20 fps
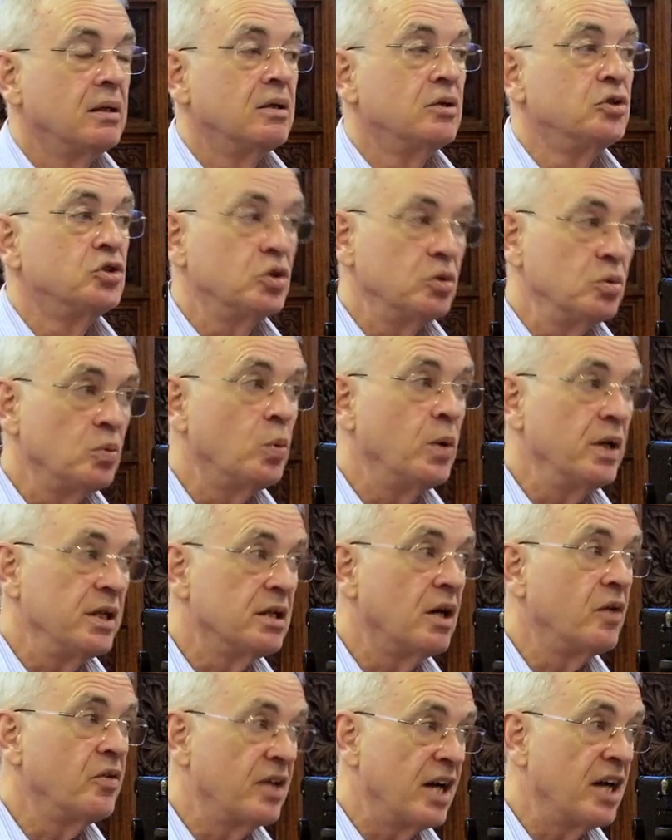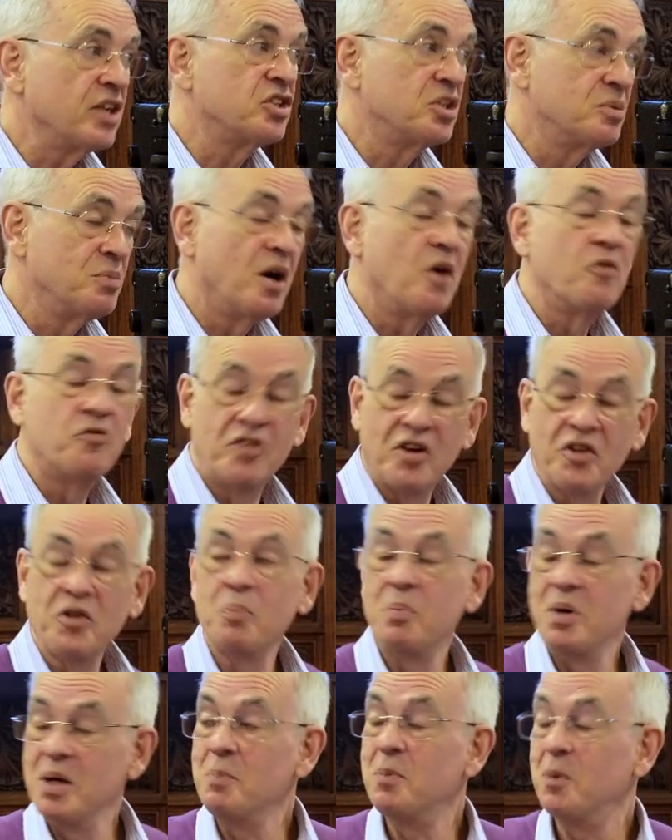shouldn't we go the extra mile for other
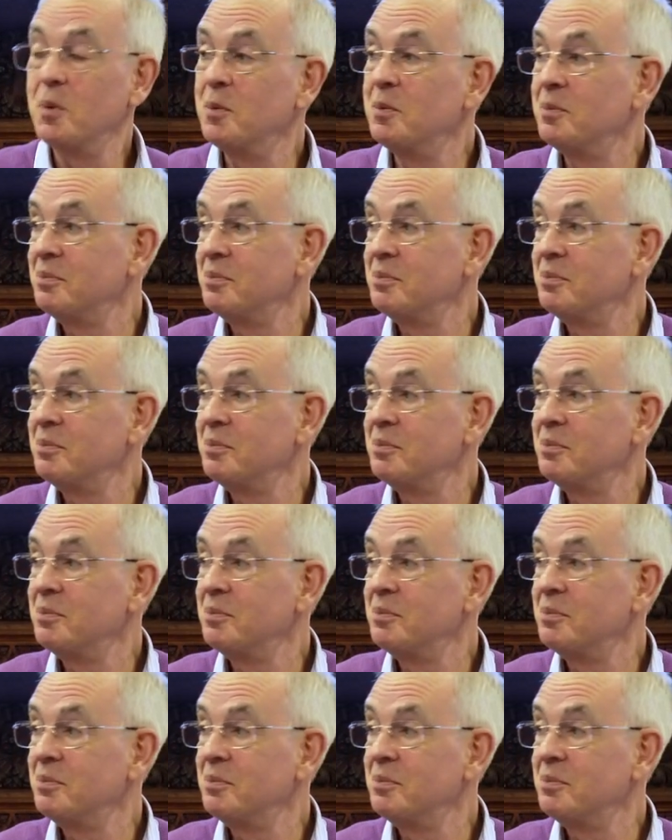people?